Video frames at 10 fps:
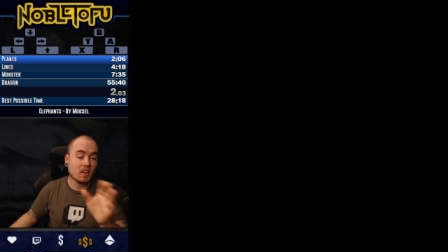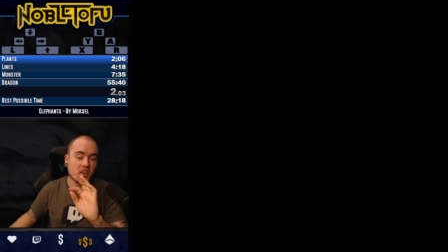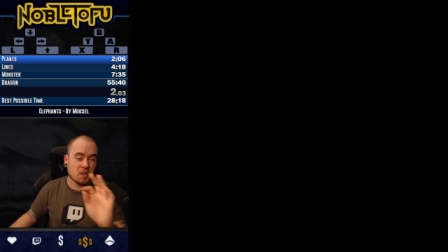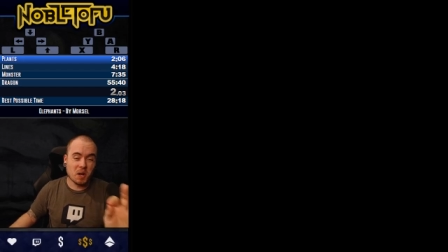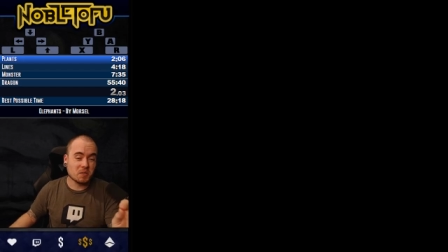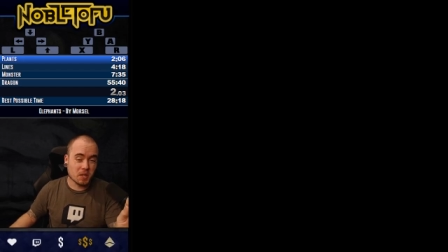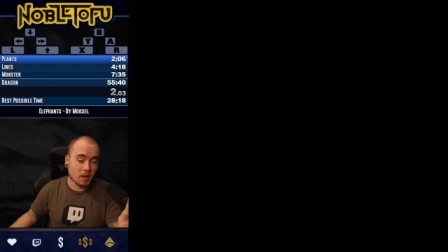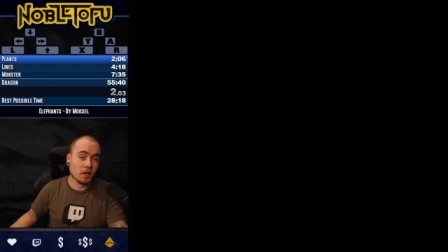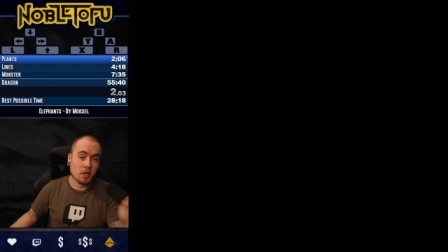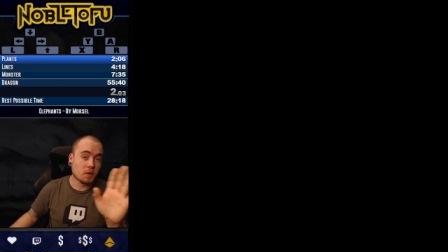you don't do
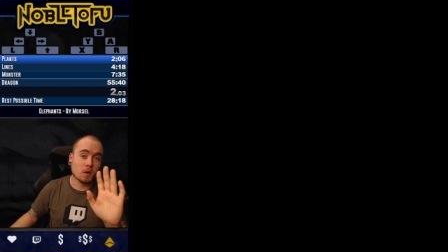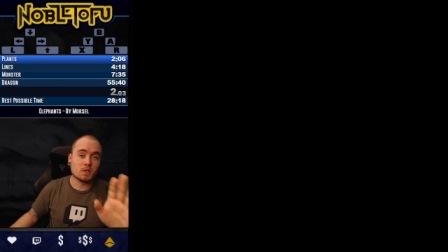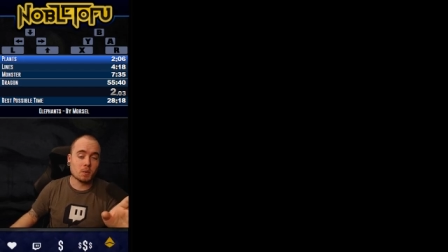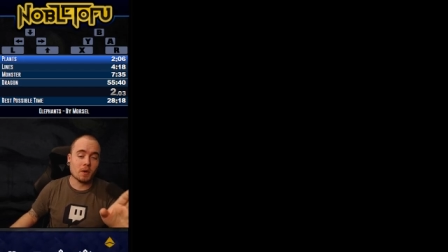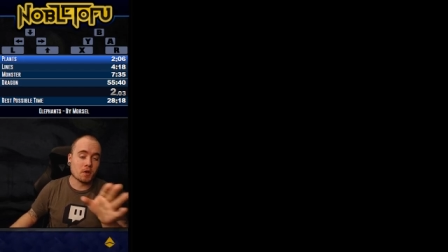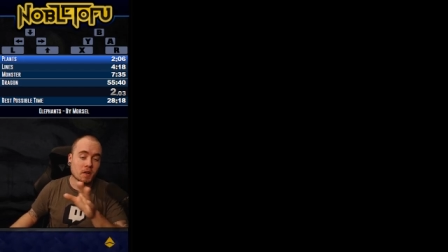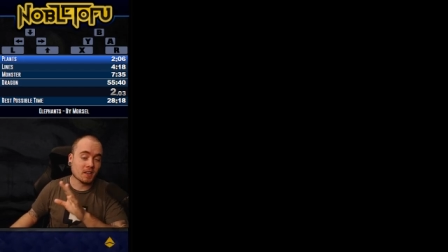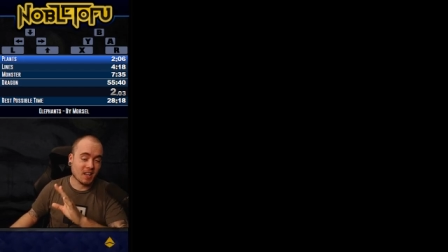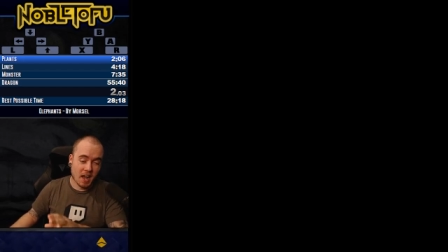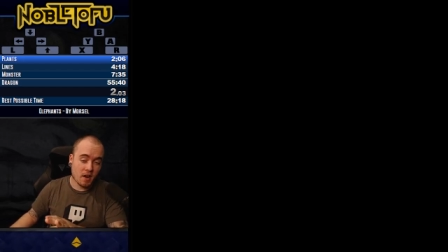it. You don't do it. You're a
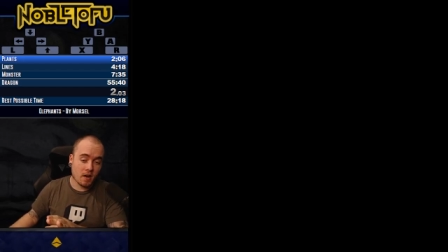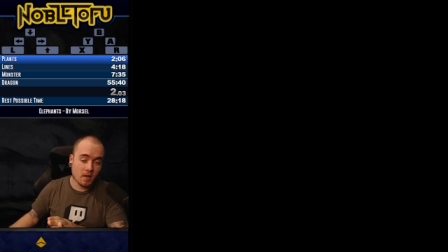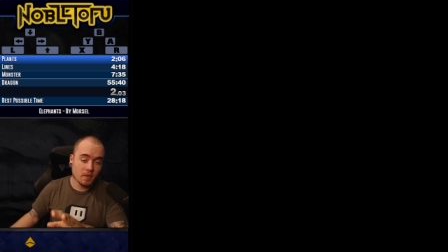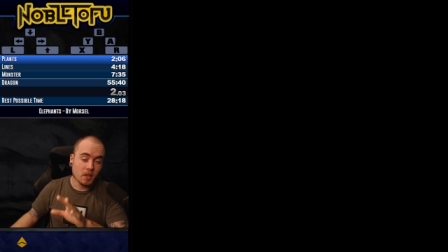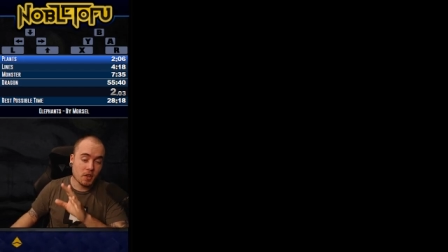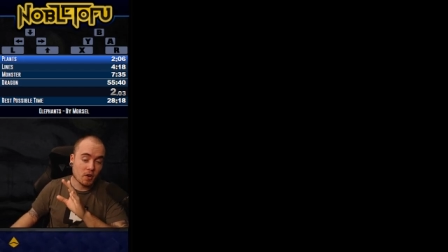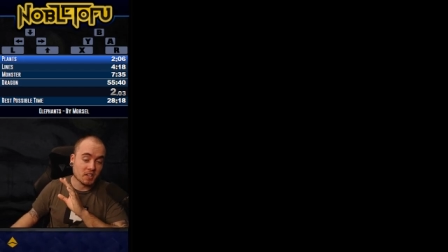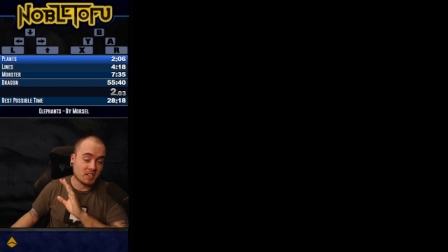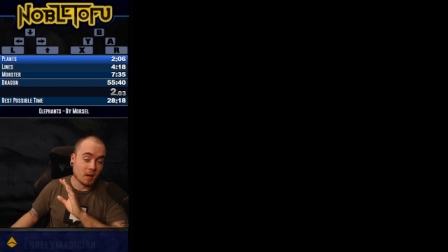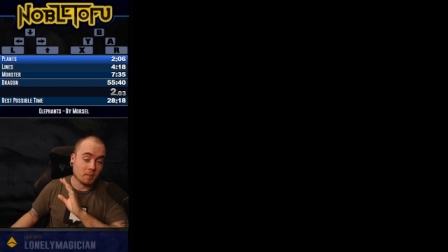liar. You're a
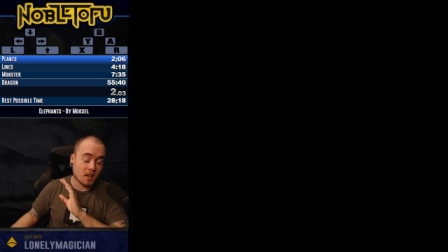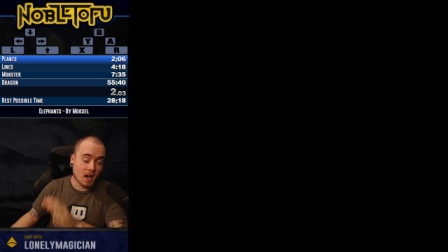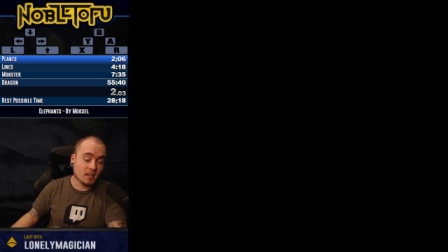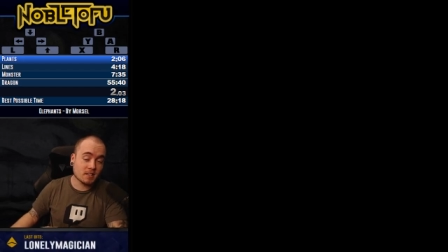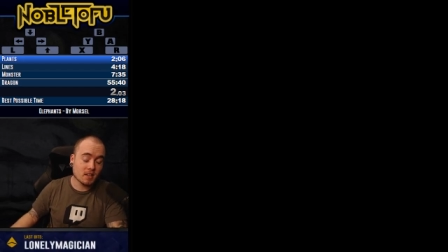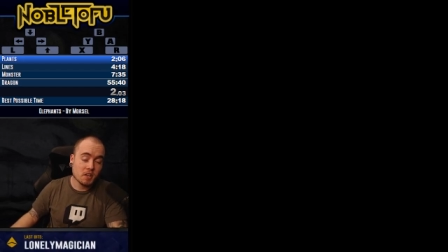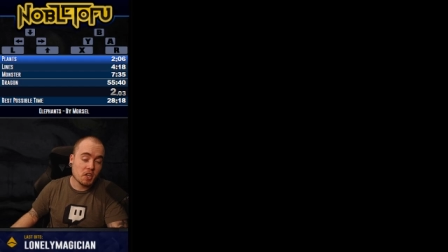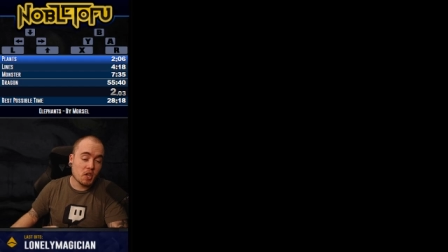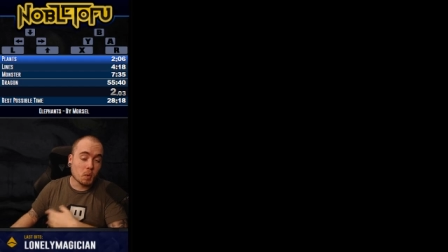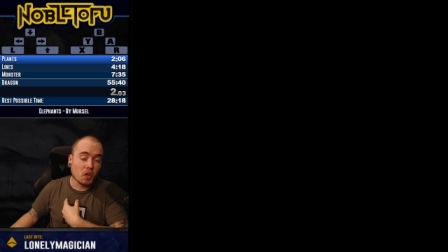dumb cunt.
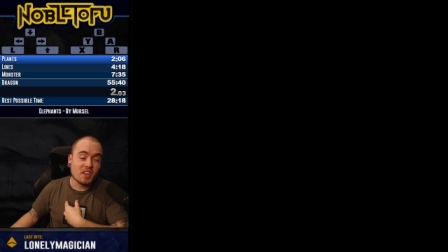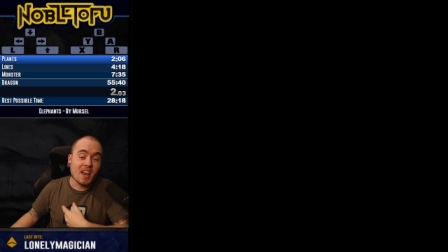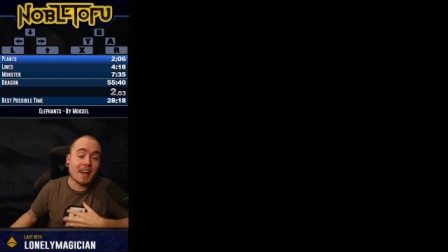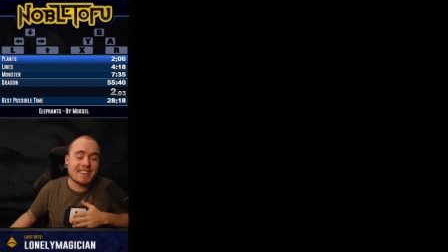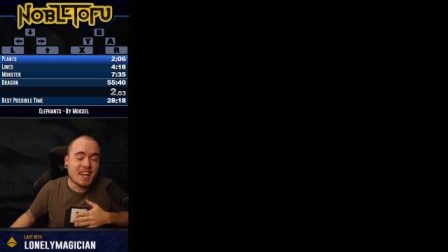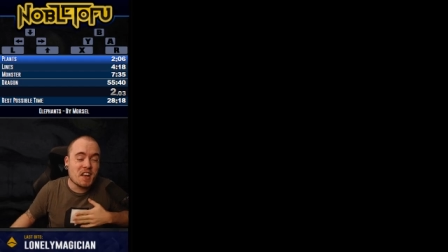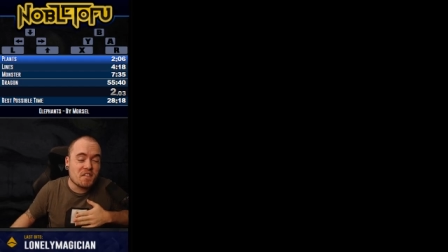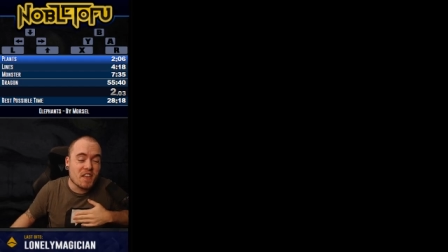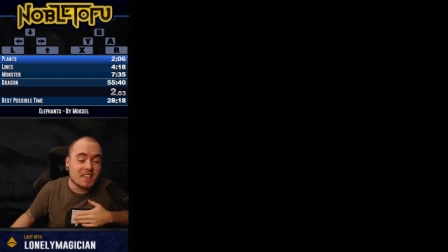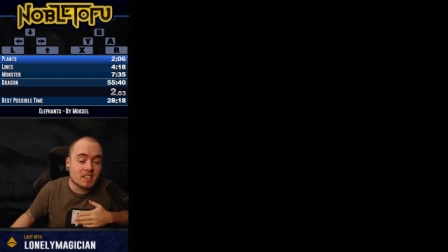You will not
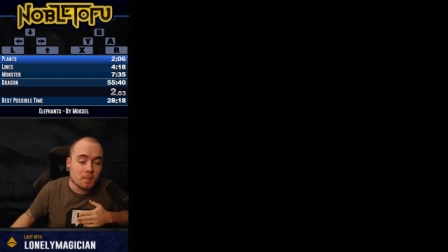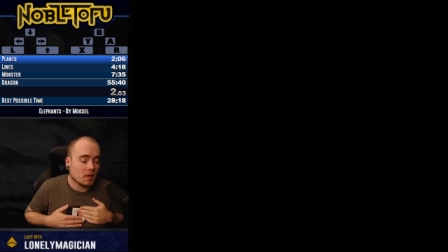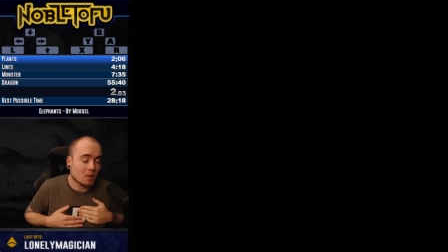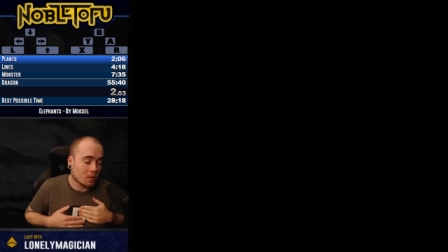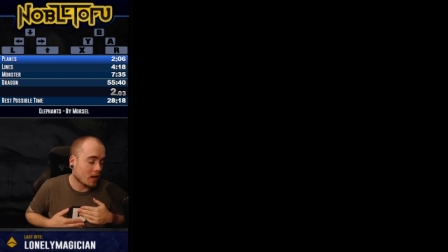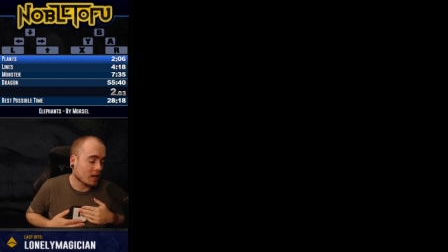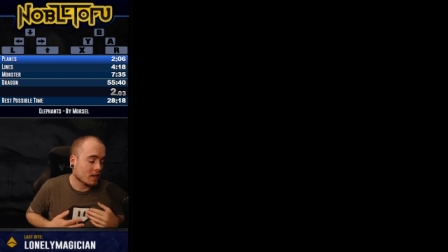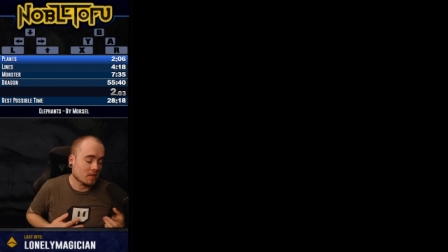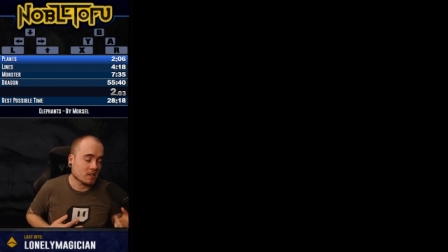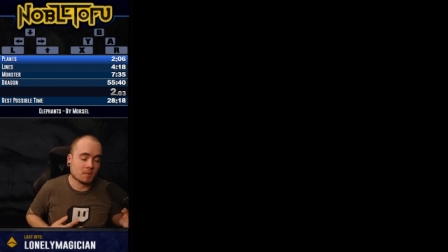convince me. You will not
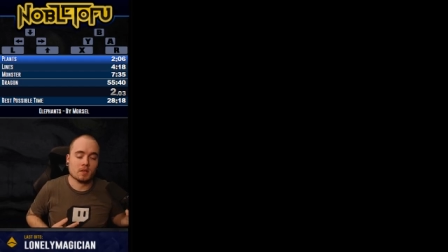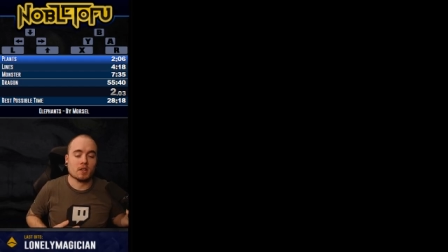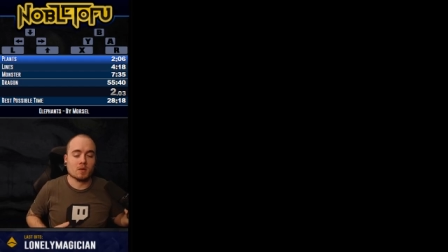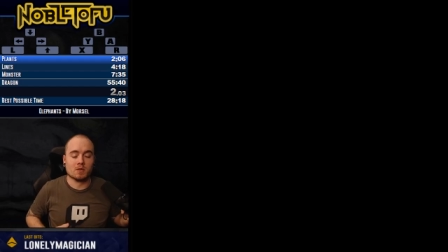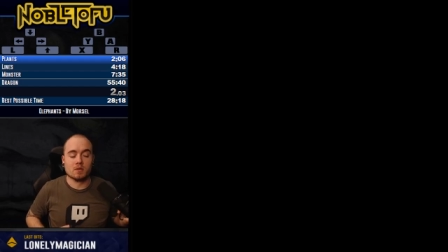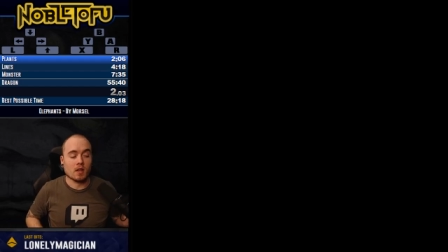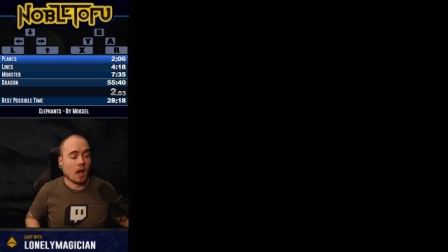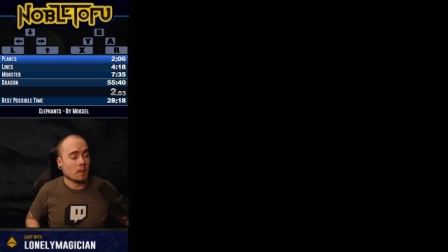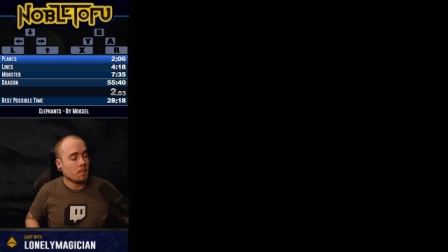convince me that you do that.